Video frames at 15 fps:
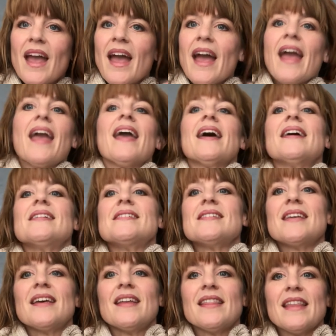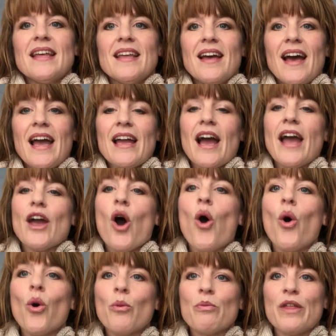And that I, I
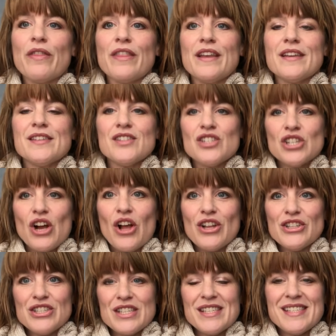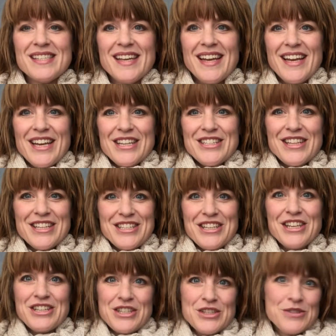hope that this shawl just that she
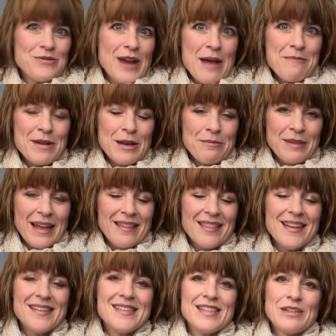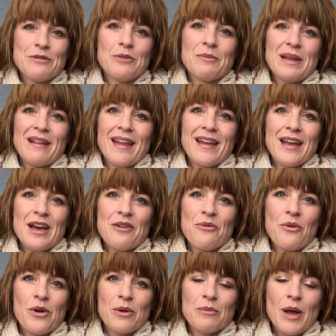can just wrap it up like this and it will be like a
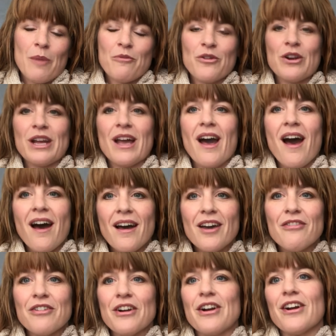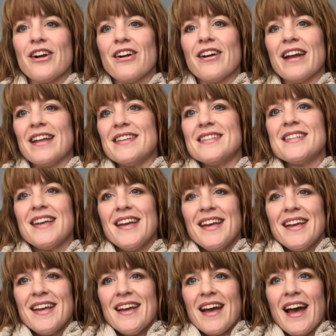warm, comforting hug for her. And
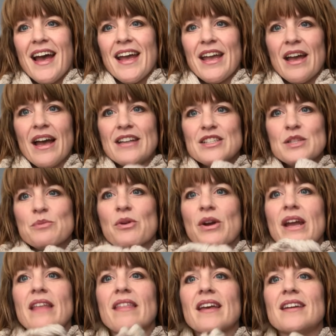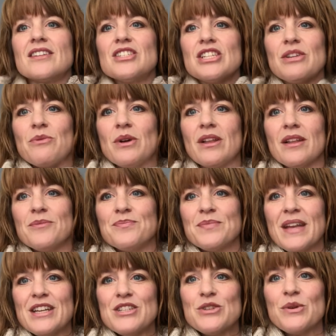I, I just pray that she will
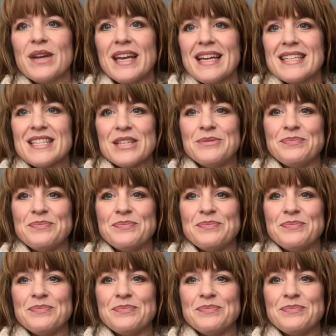enjoy it.